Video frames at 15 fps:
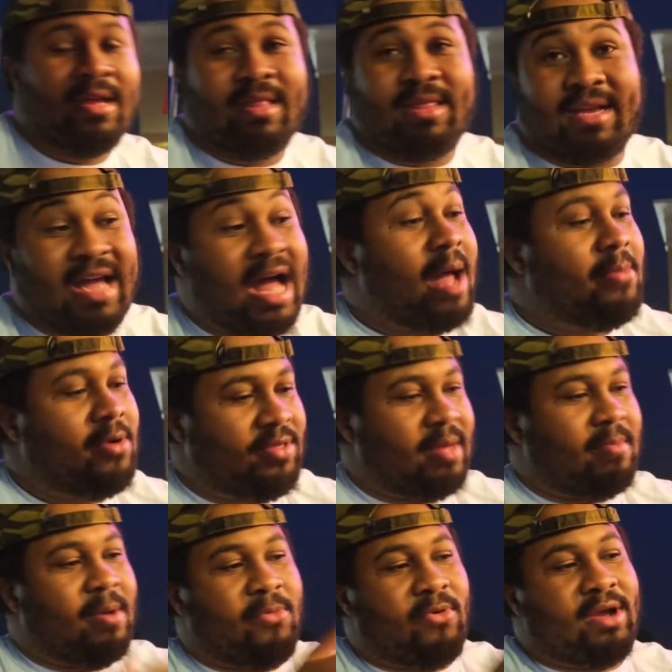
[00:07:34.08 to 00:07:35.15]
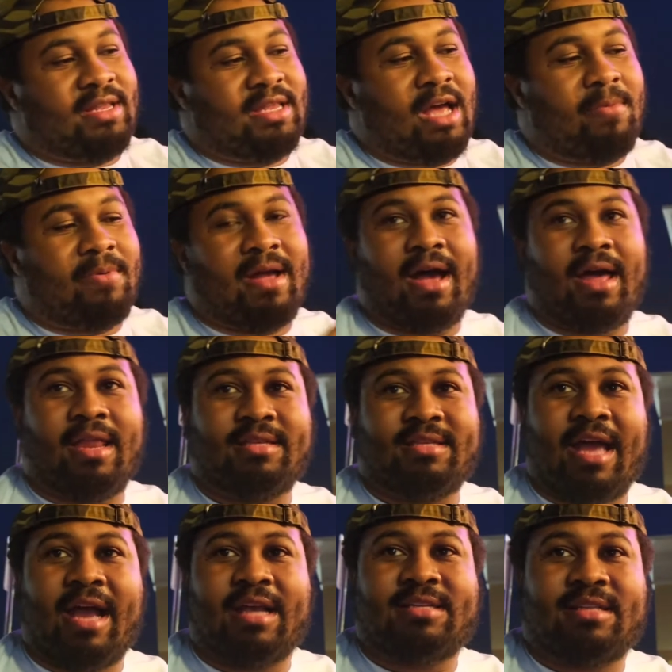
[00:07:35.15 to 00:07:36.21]
the combo that my boy Dub got is
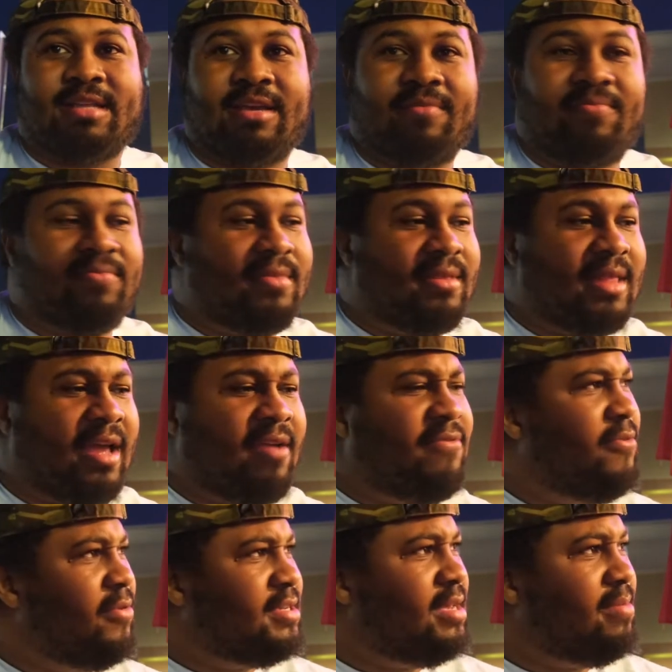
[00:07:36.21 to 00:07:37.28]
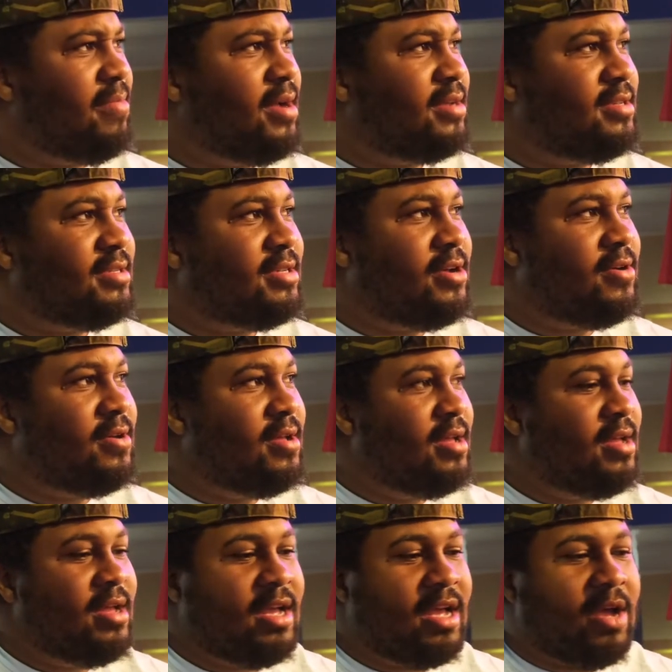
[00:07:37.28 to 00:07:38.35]
actually like 14 bucks or so.
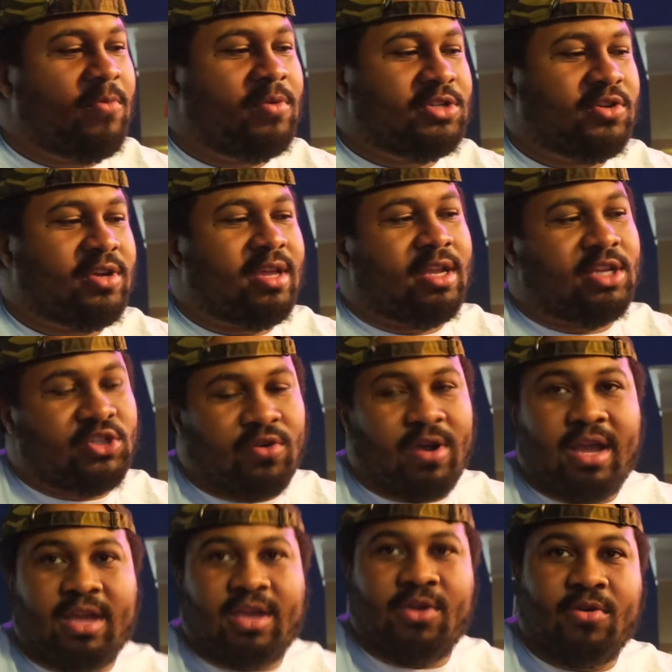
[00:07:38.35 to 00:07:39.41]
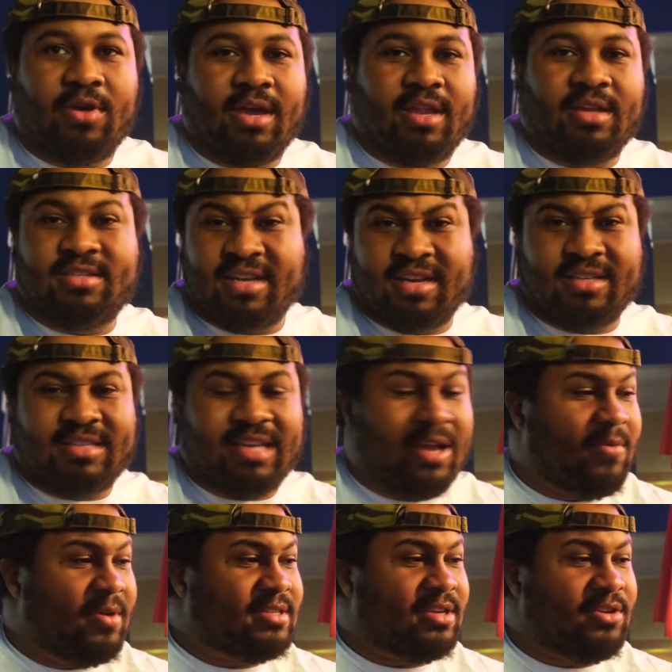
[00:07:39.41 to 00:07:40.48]
Yep. And once you get a drink, you'll get a chicken
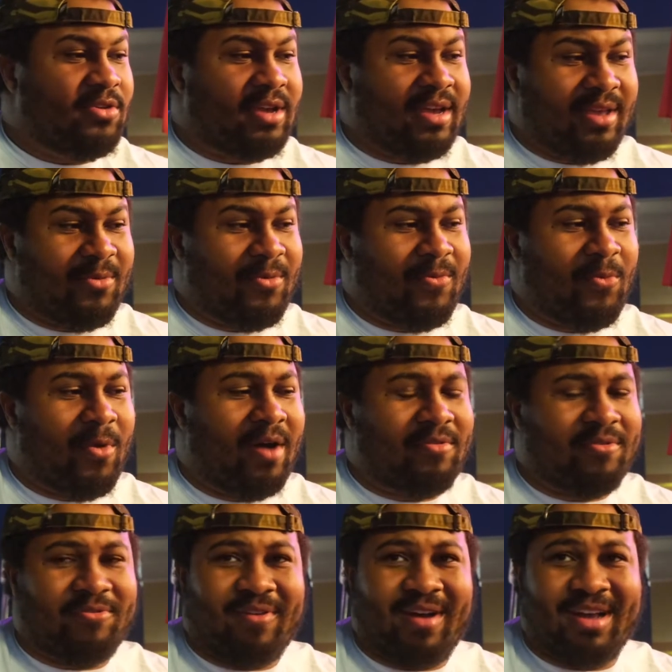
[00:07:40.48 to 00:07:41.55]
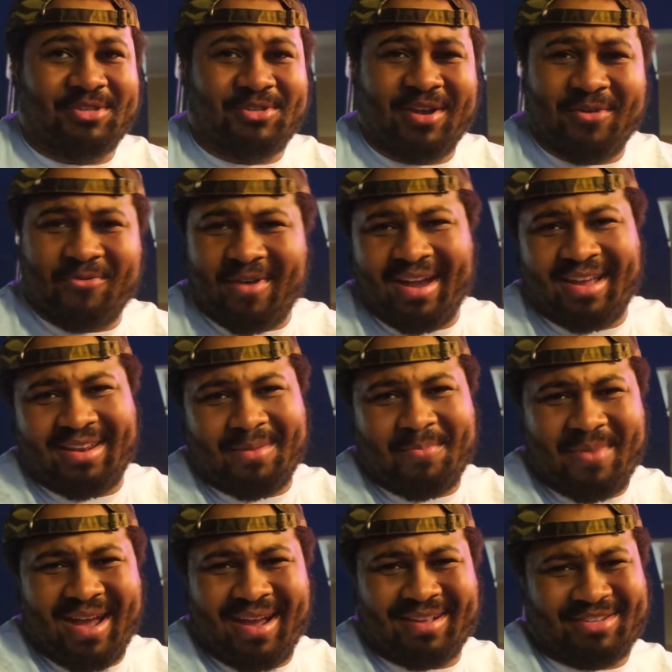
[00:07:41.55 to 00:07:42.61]
sandwich and you'll get waffle fries. You hear Ryan in the
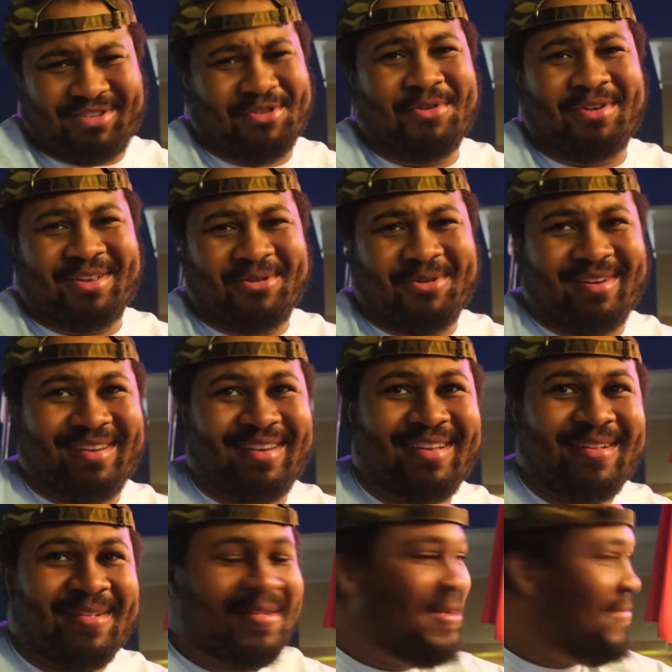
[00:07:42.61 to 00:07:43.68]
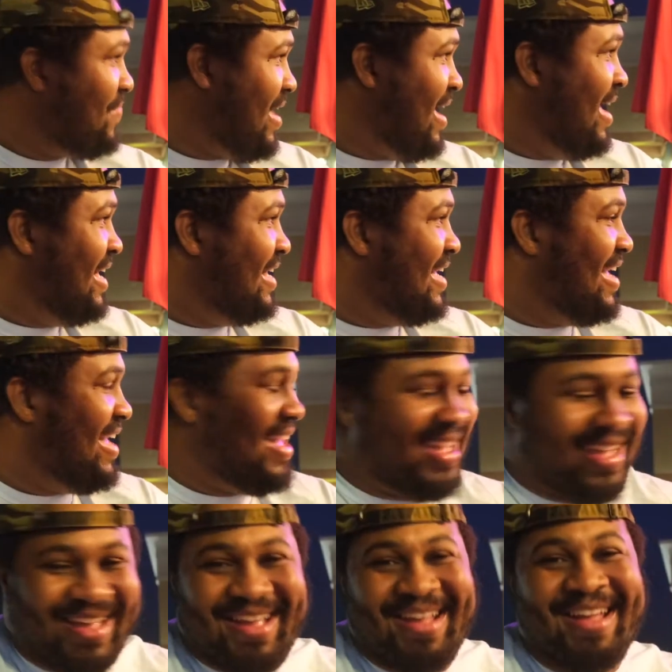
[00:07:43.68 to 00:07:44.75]
back joking on it. I am dying over here.